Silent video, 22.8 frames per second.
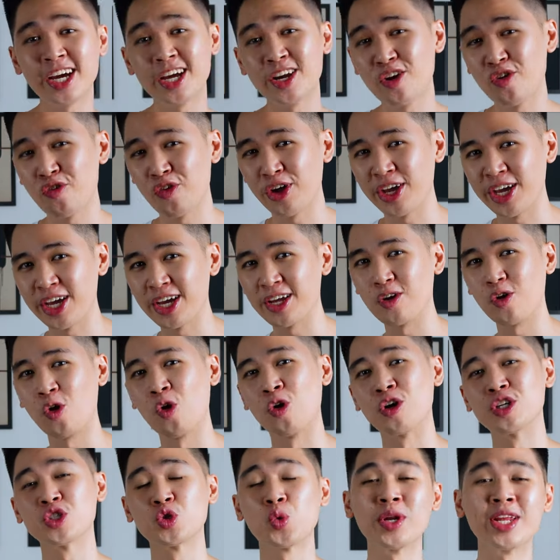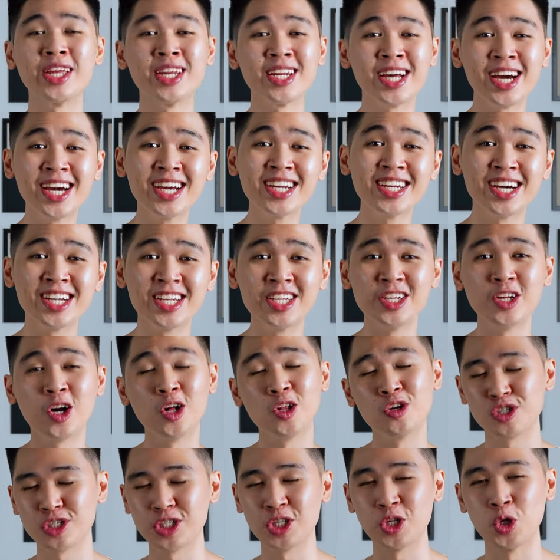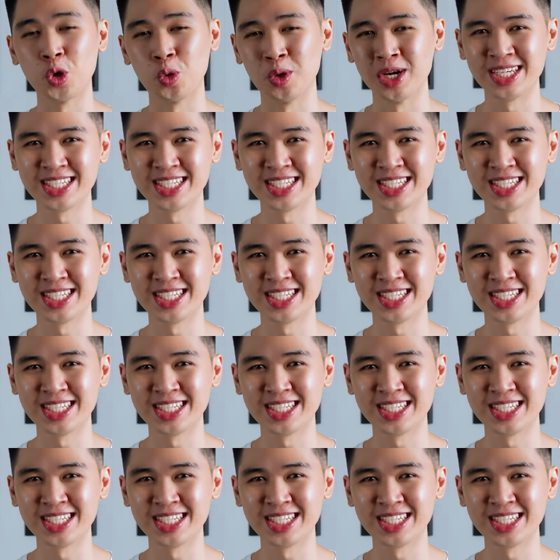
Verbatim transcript: ninety ringgit or twenty-nine ninety dollars in the U